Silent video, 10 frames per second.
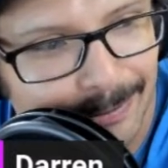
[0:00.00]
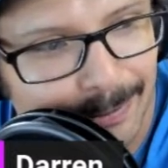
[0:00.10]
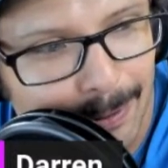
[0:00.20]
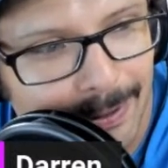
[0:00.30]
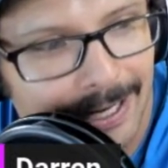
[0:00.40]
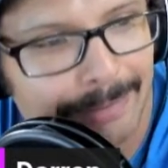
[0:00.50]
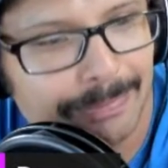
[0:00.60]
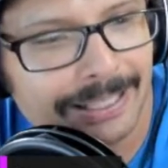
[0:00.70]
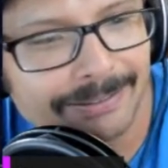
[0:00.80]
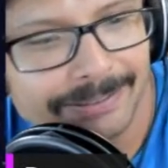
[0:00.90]
while we were at
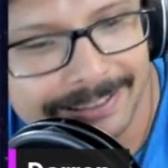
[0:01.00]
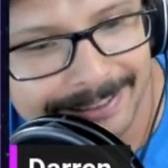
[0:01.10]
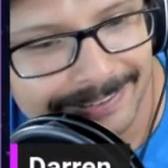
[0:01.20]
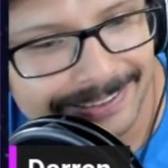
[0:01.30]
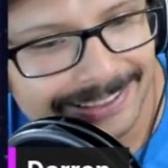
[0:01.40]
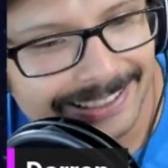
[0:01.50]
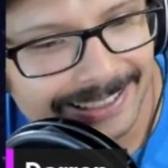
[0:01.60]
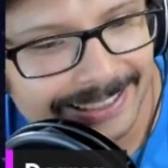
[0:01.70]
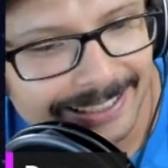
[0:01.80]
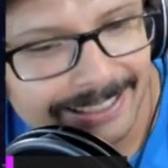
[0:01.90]
breakfast, I was just
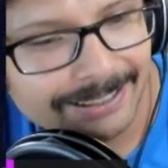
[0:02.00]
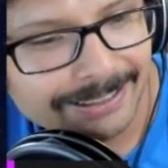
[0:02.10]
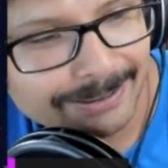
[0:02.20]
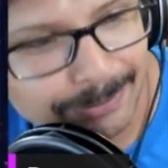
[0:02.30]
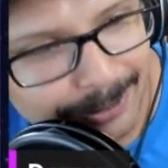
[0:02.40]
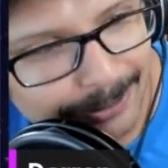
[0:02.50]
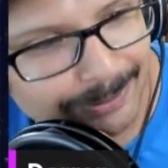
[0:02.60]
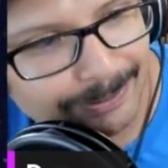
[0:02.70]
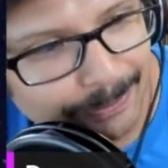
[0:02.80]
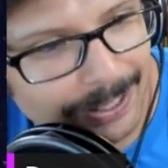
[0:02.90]
like
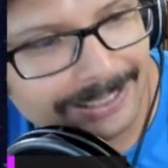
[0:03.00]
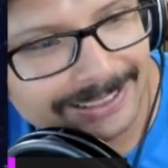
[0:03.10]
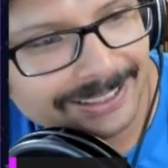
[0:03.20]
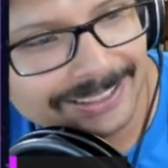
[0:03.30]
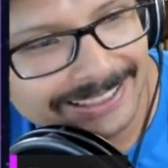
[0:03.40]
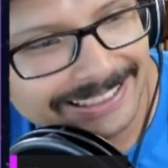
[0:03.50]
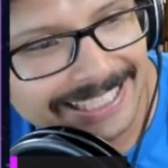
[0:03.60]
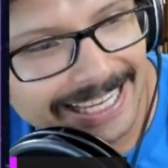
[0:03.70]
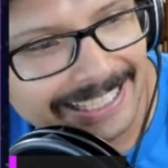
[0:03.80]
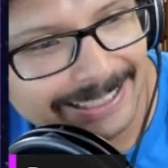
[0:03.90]
going watching all these
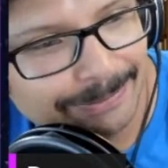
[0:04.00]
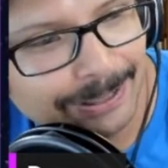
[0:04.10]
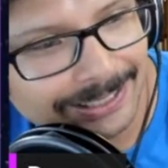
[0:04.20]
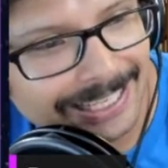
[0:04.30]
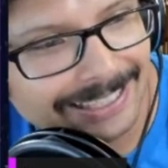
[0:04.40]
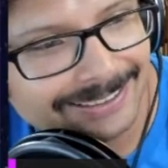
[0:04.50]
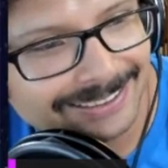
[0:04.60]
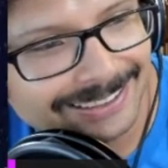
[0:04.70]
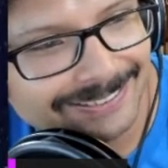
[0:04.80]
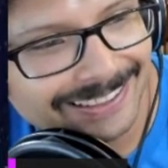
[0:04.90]
email cancels
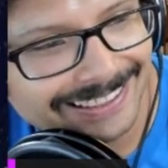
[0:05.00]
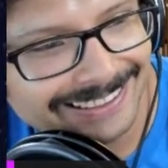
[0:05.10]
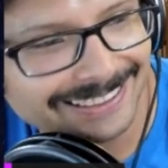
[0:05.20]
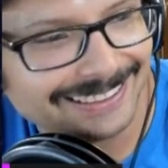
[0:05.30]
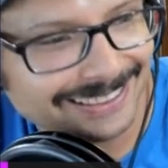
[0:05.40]
come in. Just